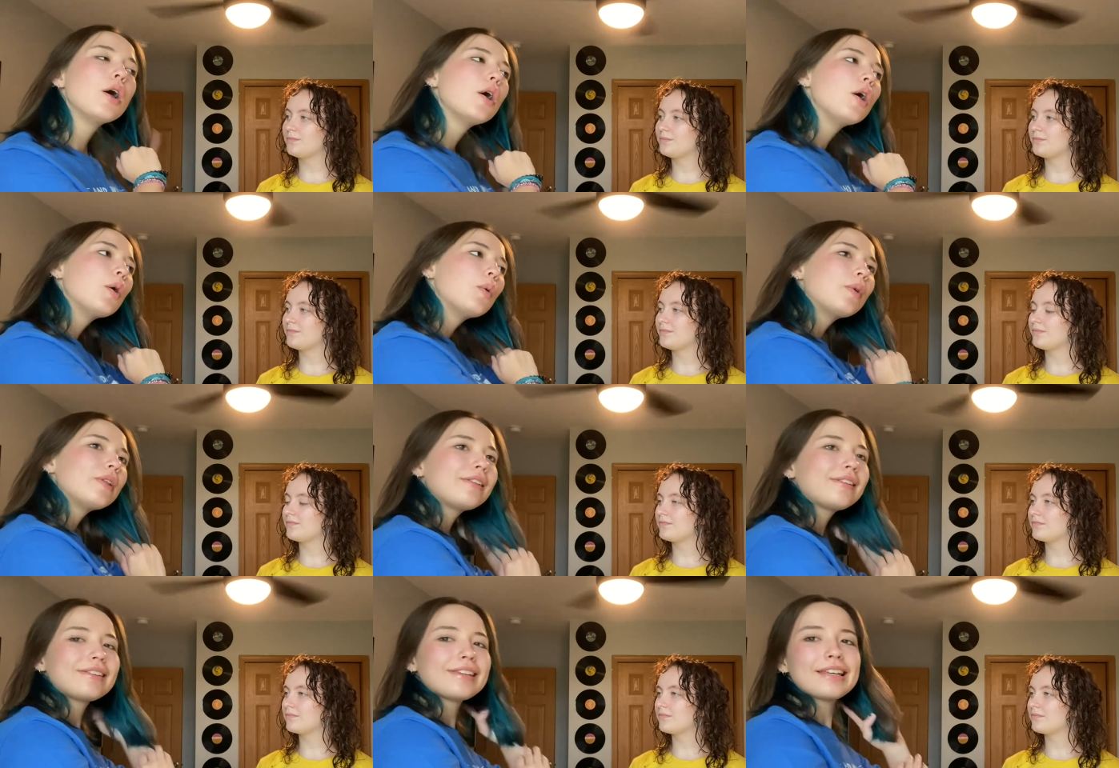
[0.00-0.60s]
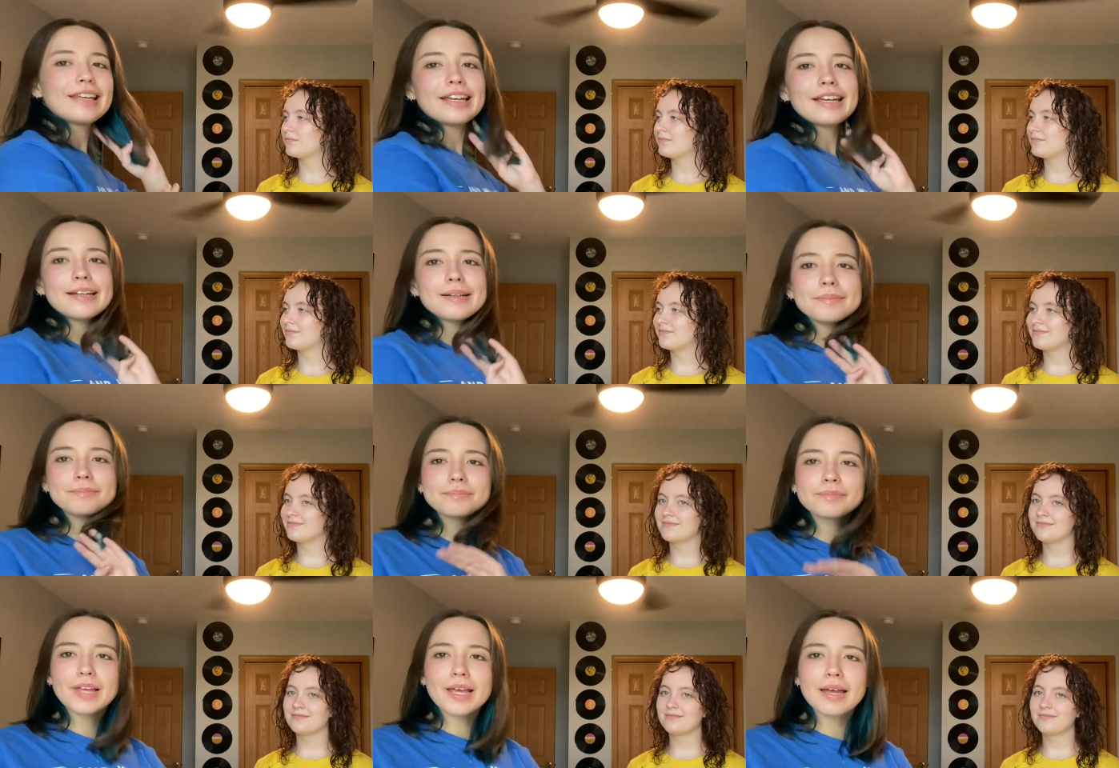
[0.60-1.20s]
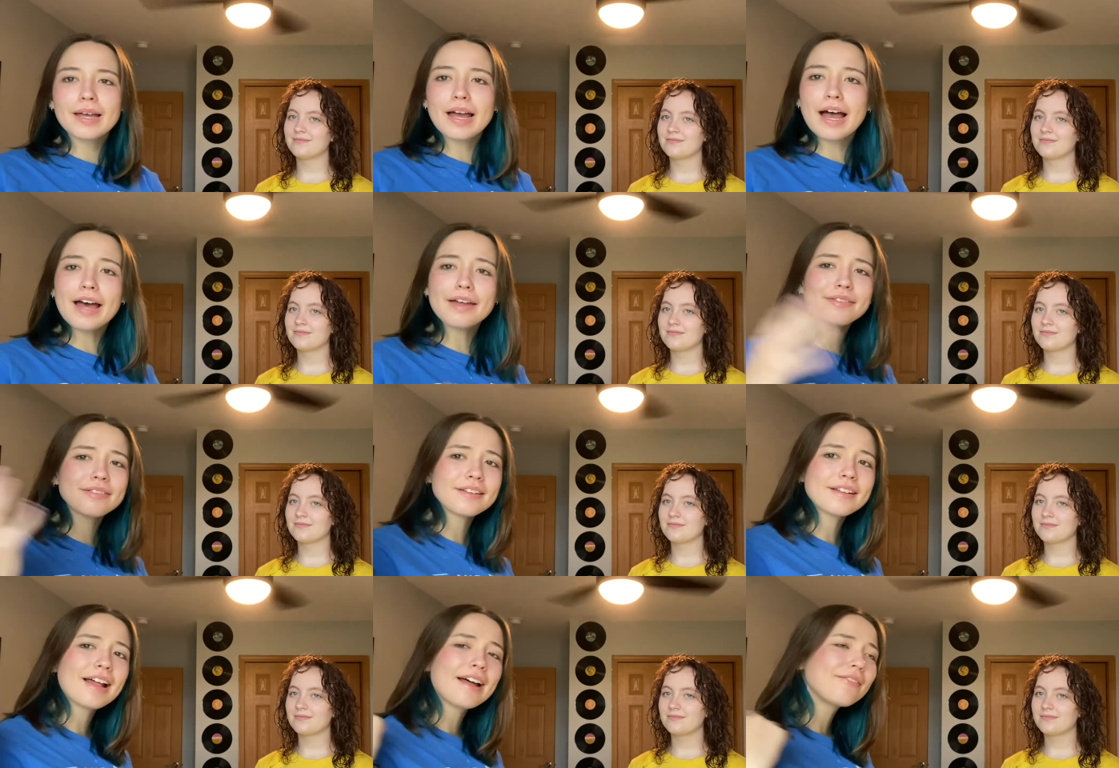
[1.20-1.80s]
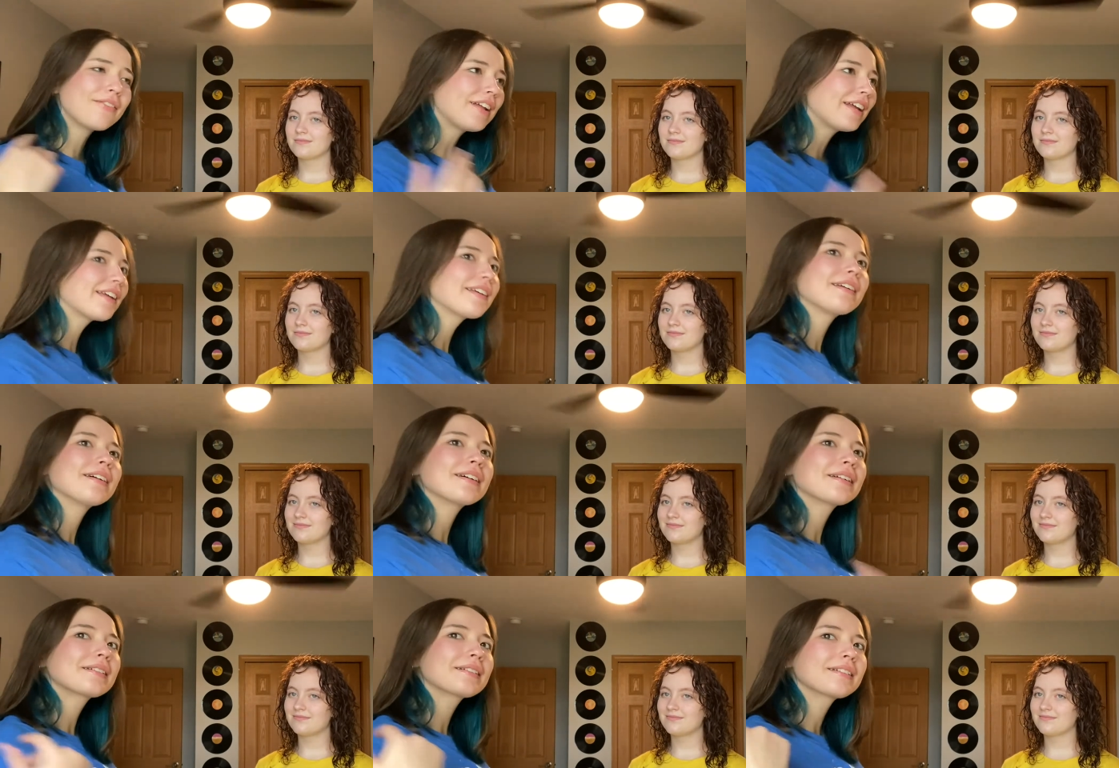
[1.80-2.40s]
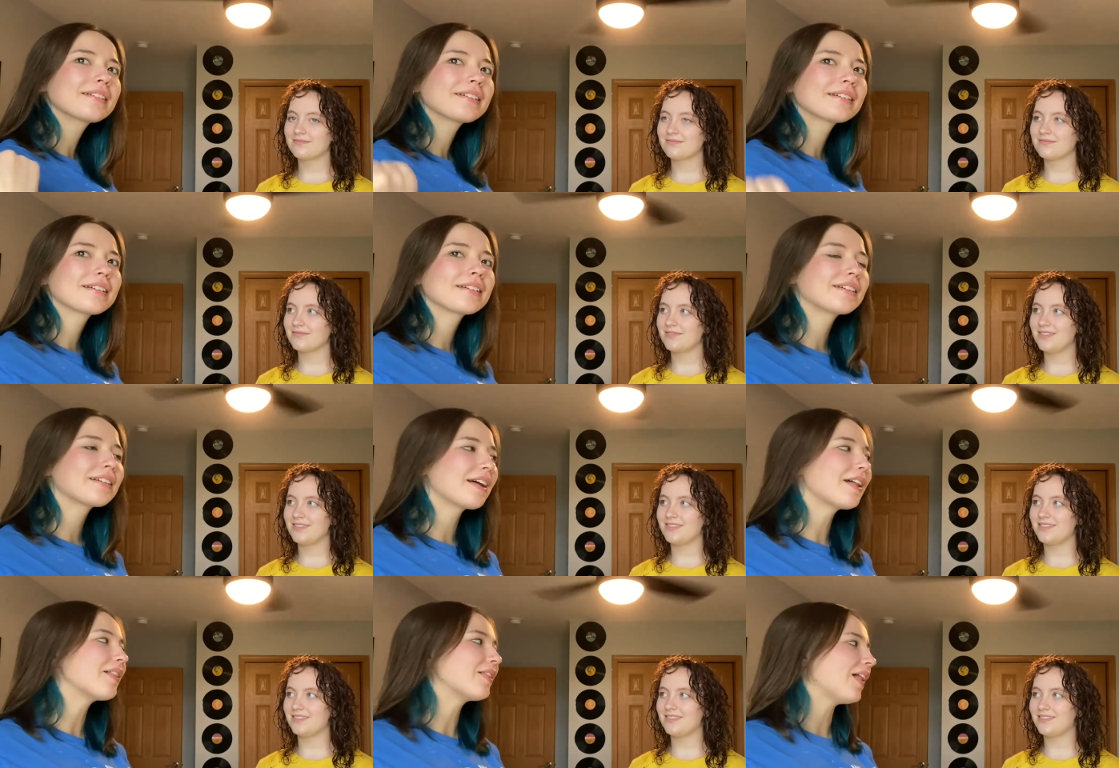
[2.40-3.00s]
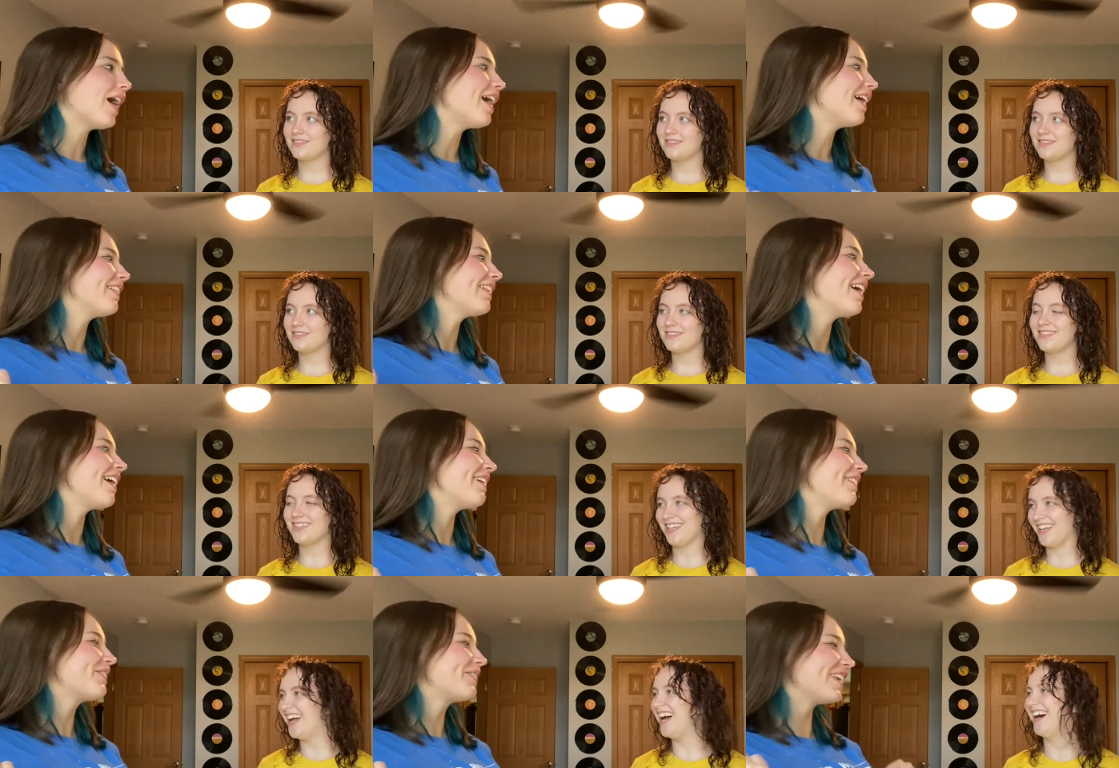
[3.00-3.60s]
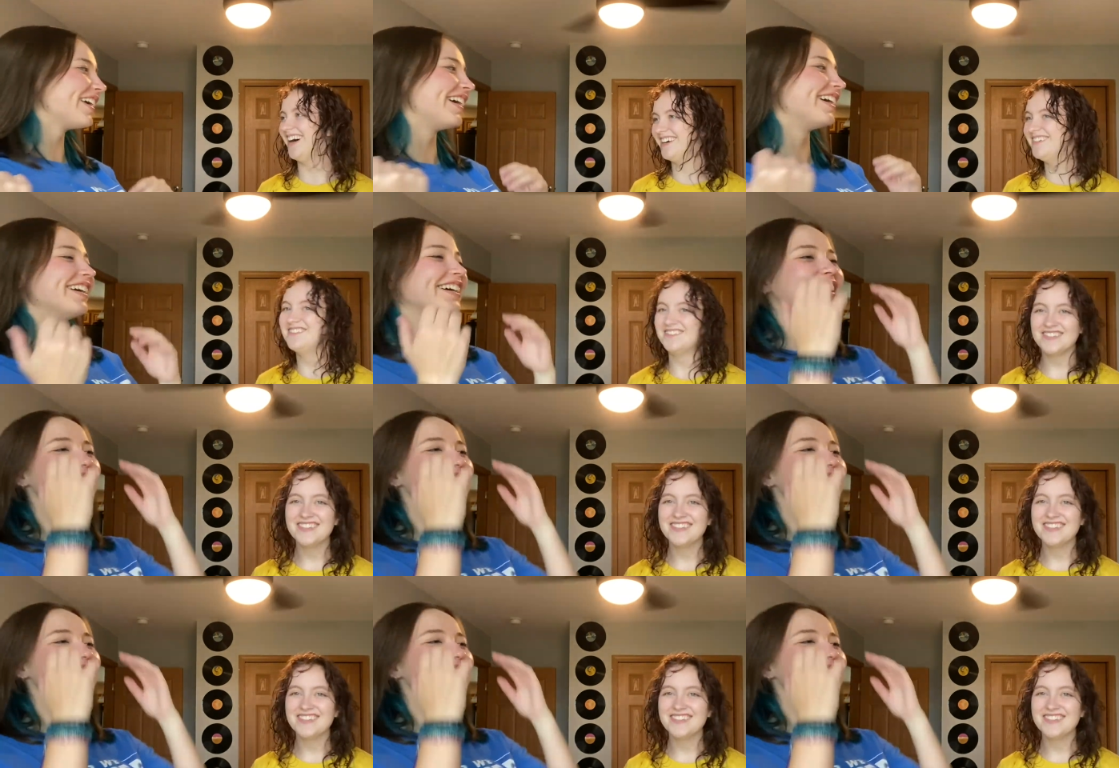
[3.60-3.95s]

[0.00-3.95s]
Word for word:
Speaker 1: We'll see. I still have like a lot left. Yeah.